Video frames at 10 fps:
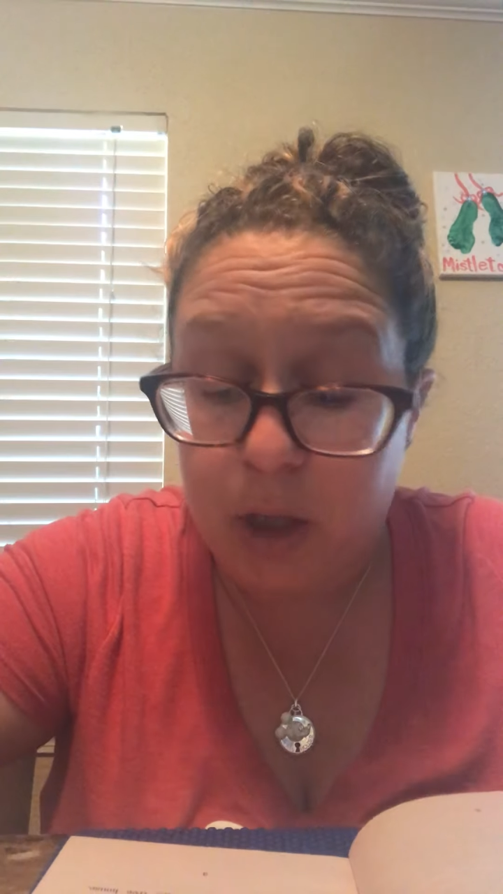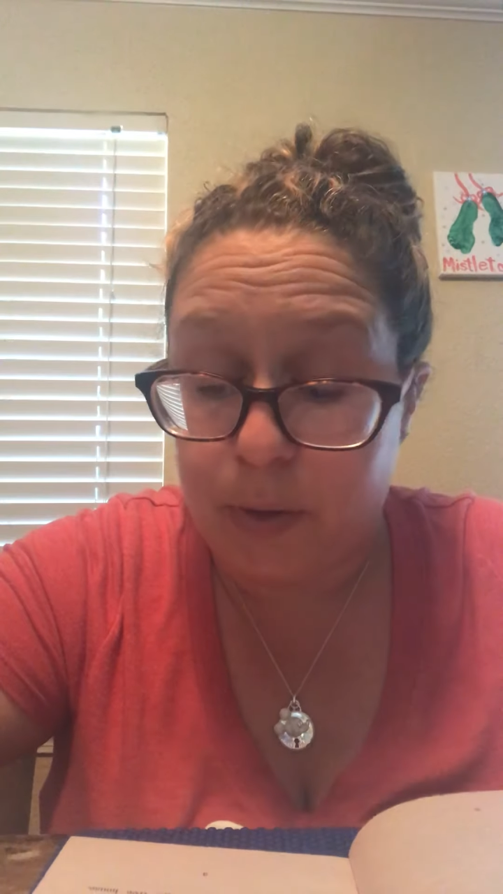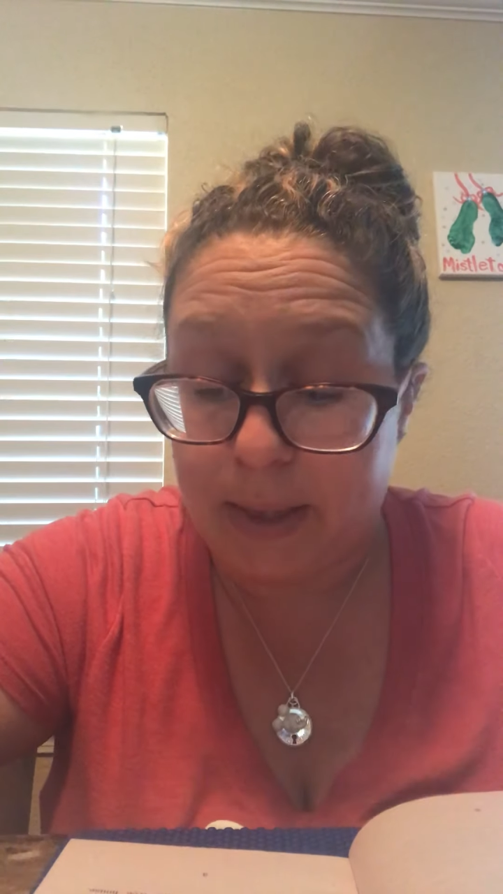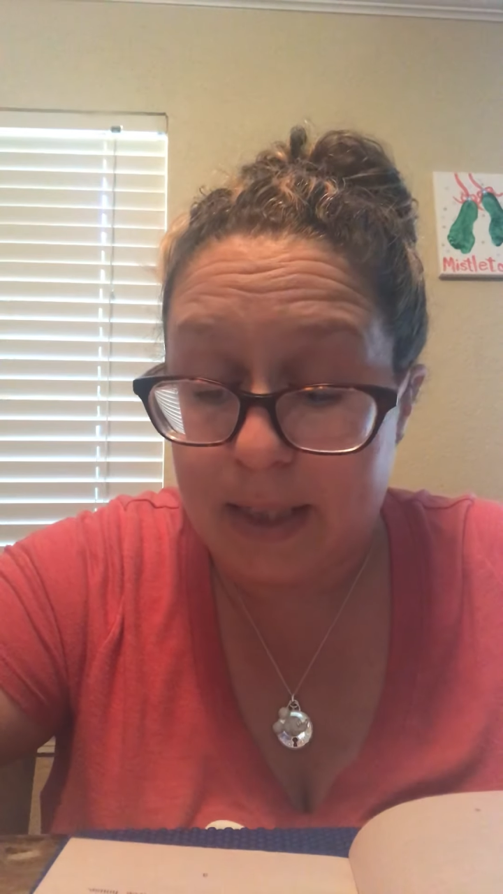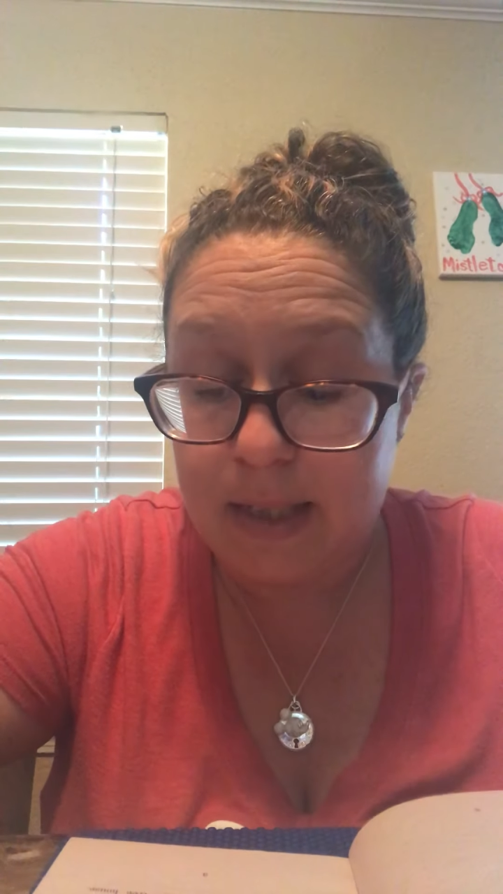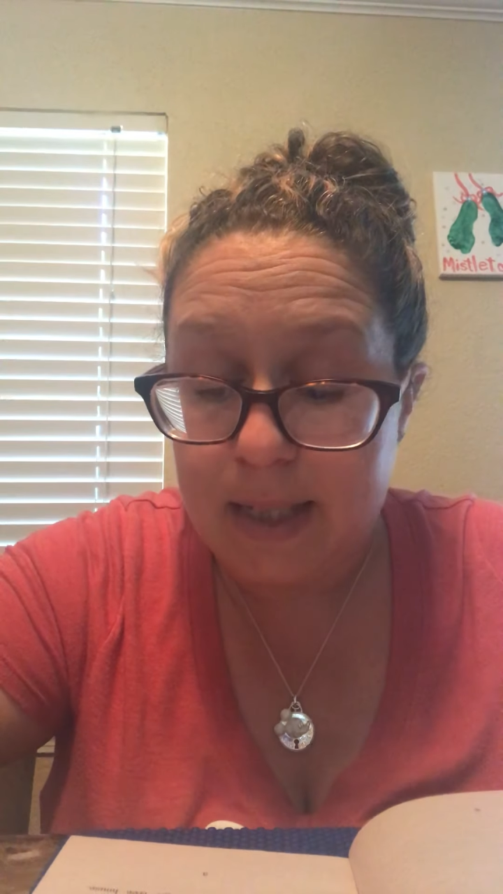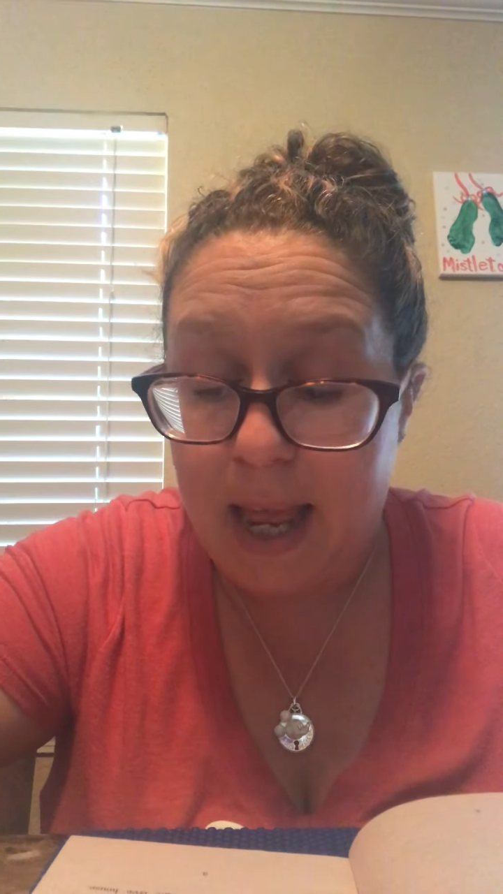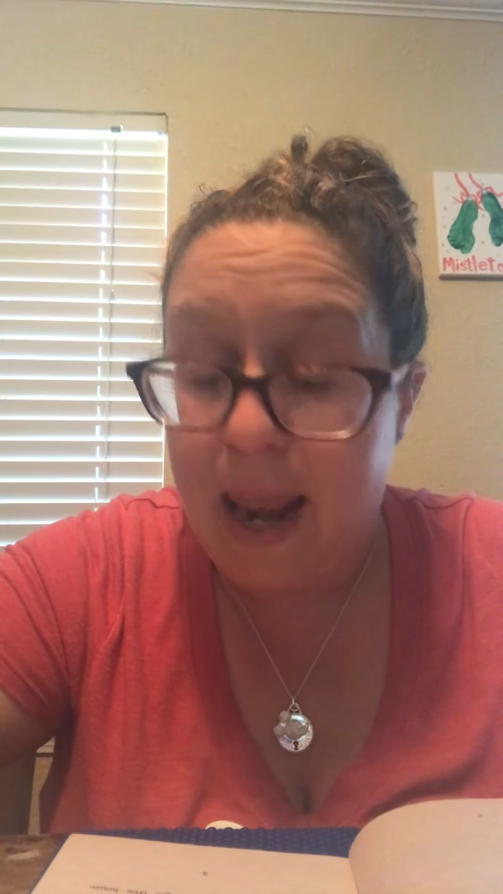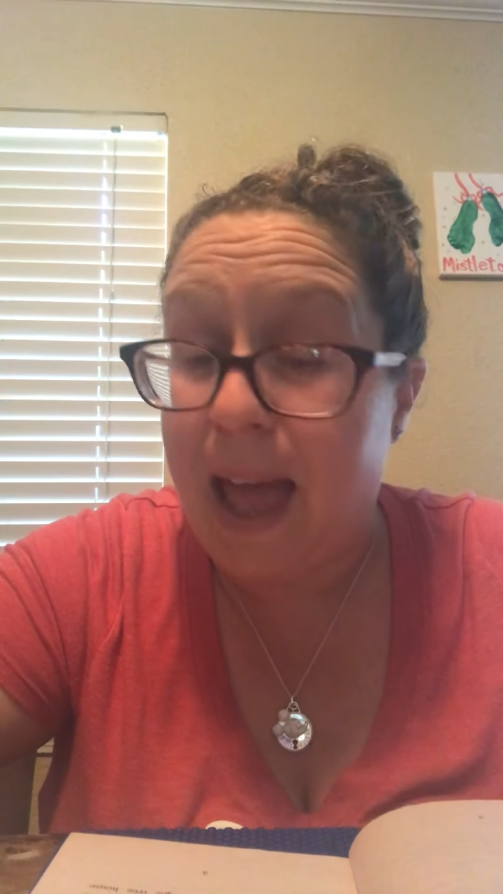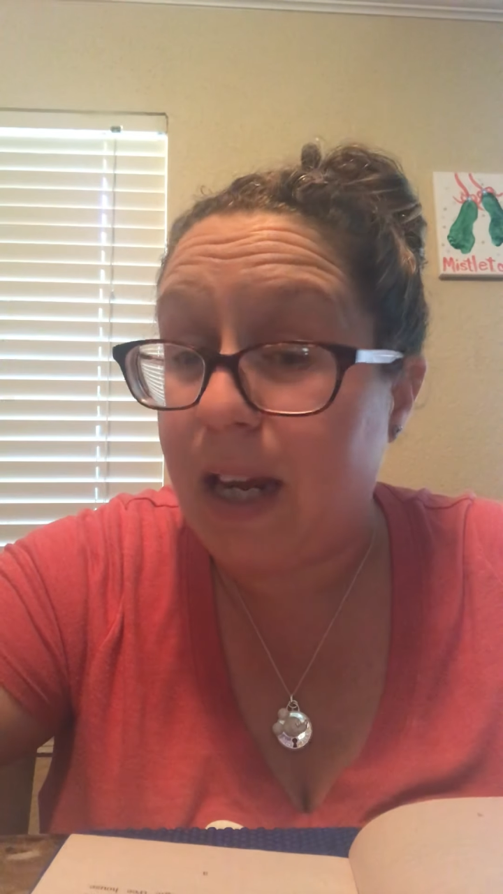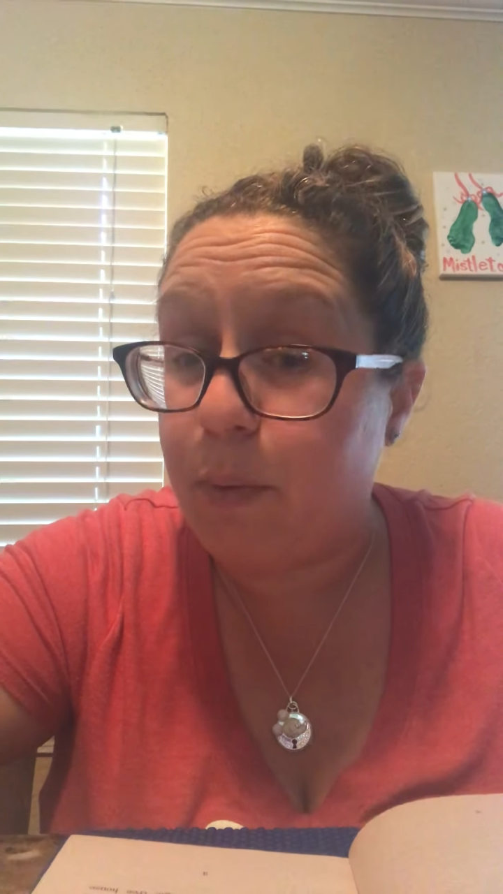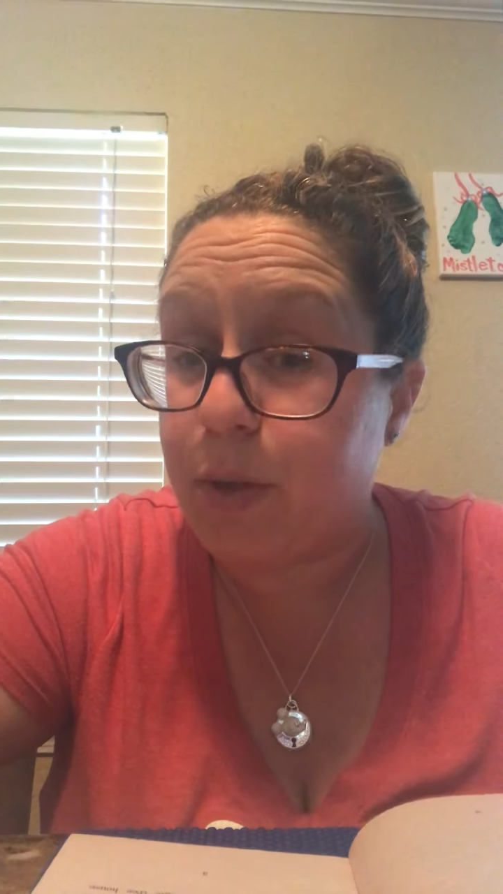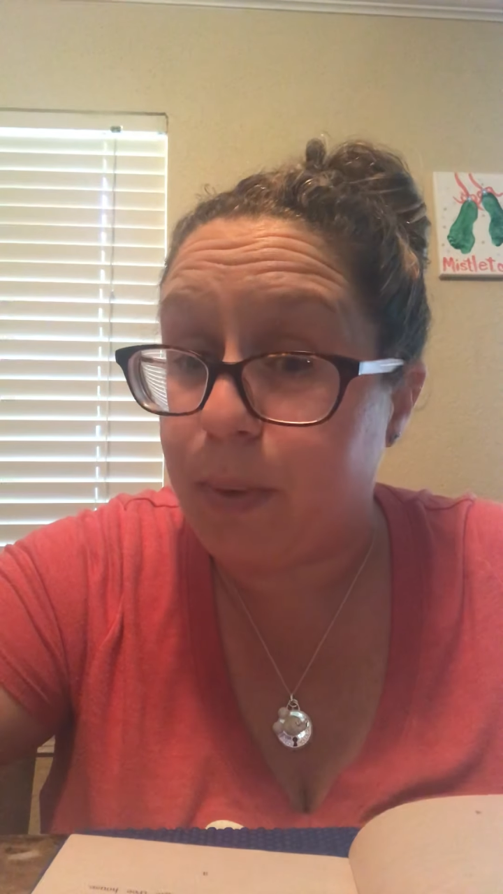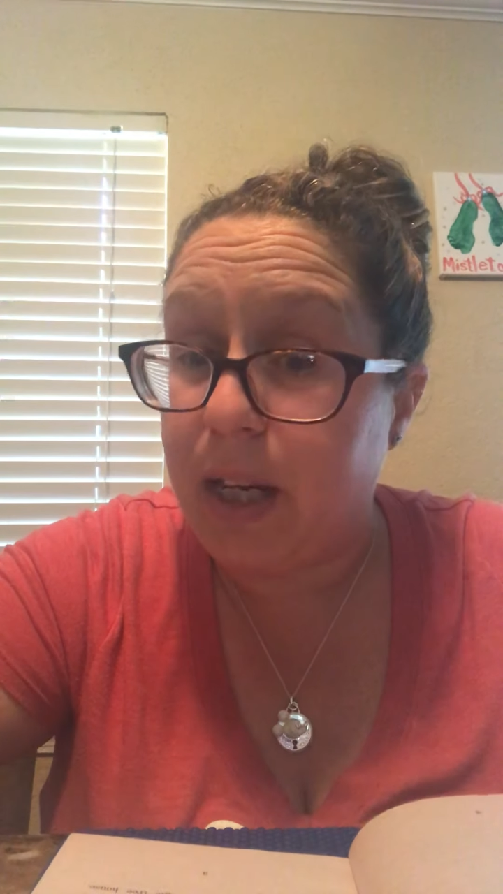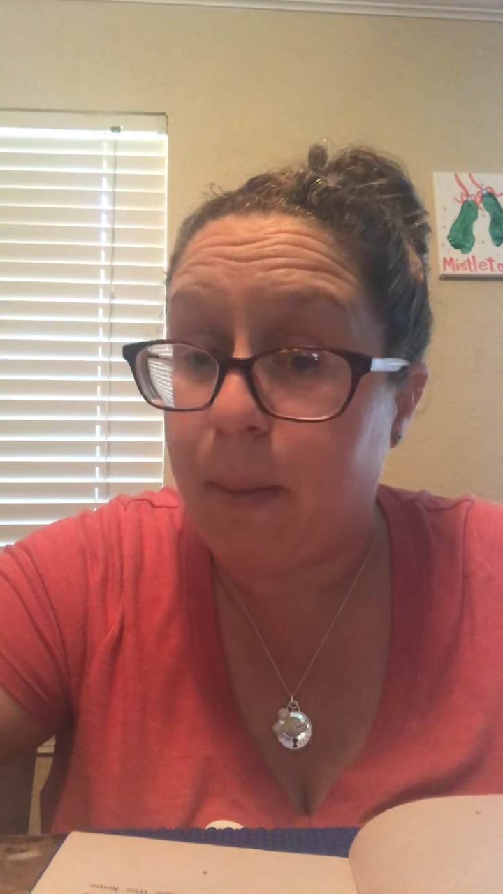gorillas, and Annie
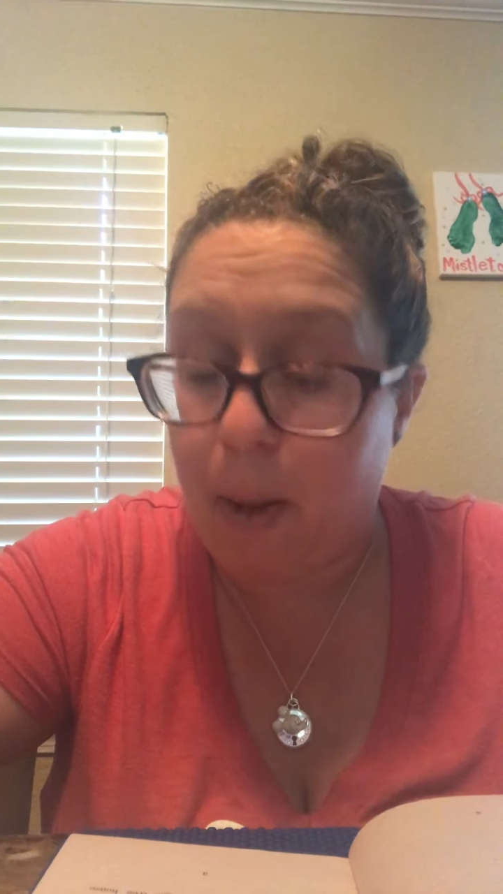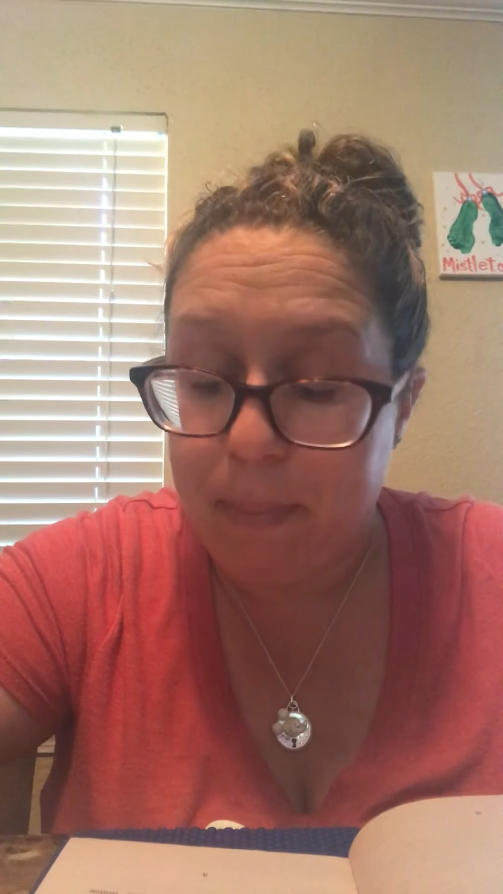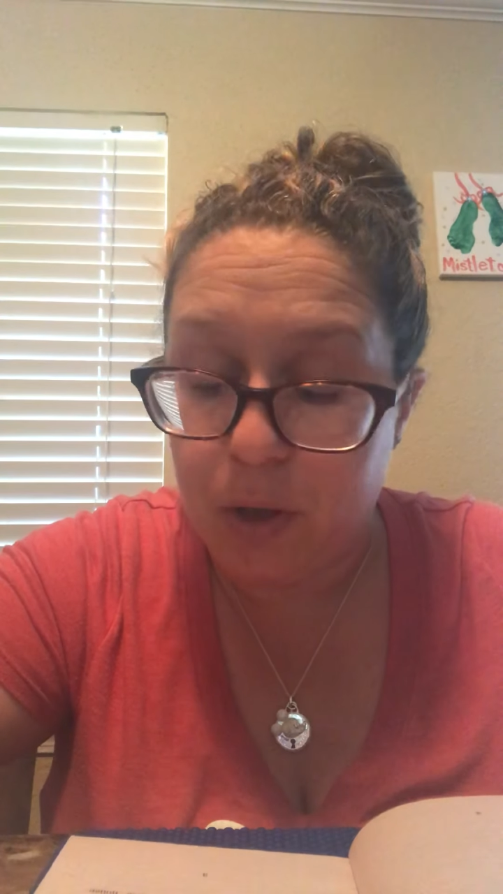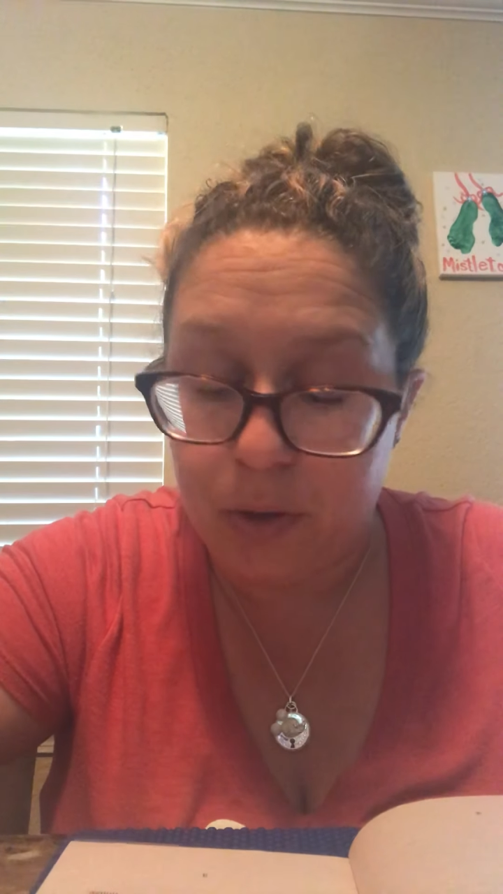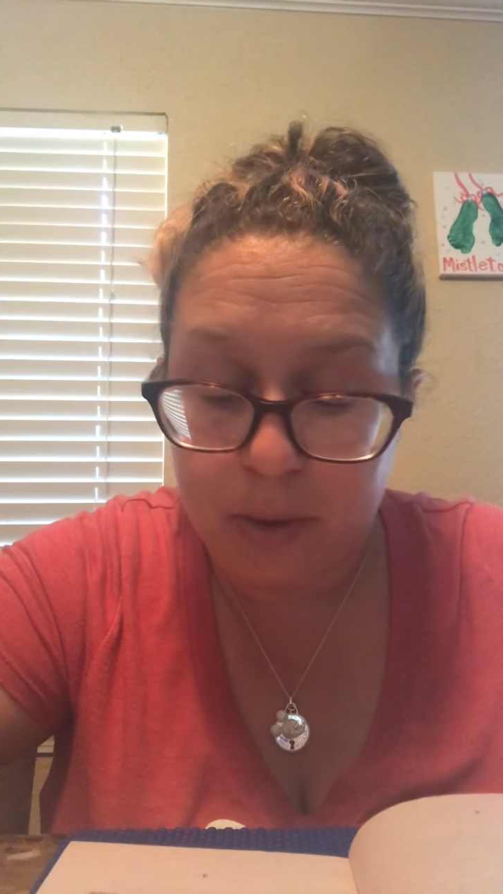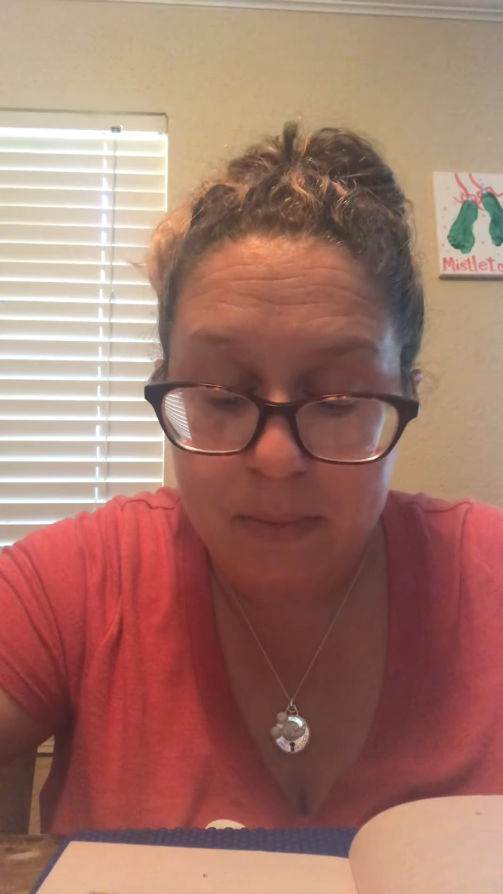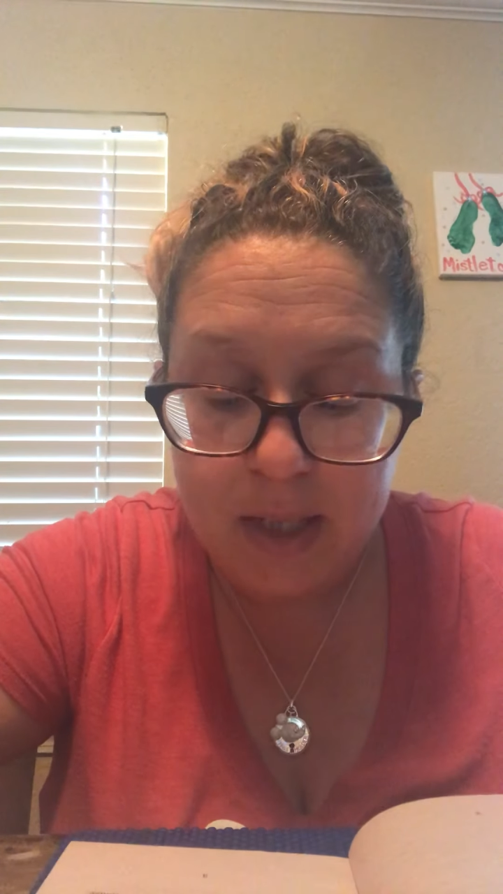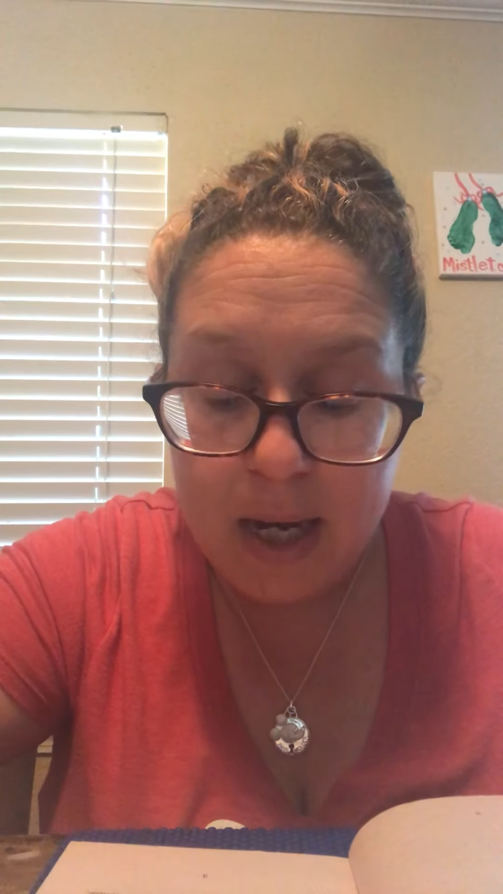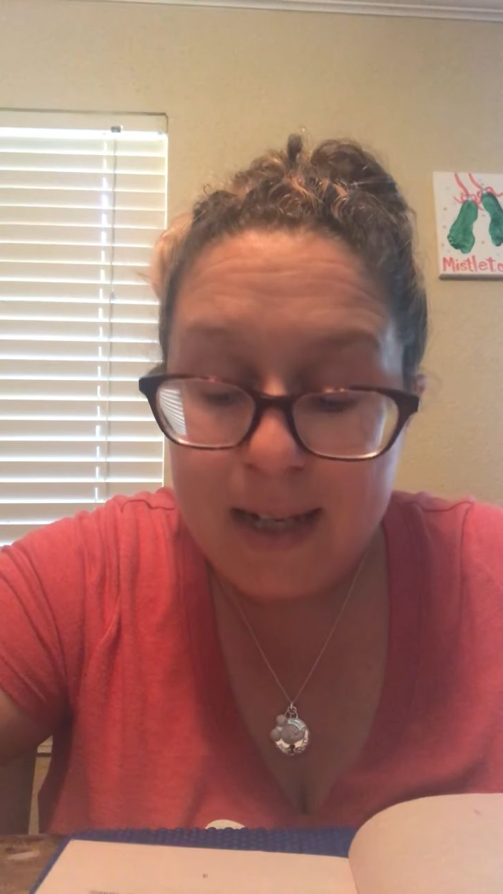was reading about pilgrims.